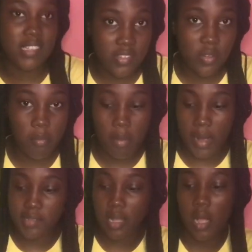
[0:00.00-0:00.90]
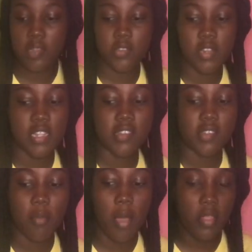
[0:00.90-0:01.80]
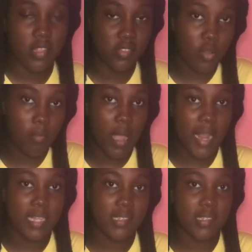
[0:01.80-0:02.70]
Soap bars. I also did some other soap bars.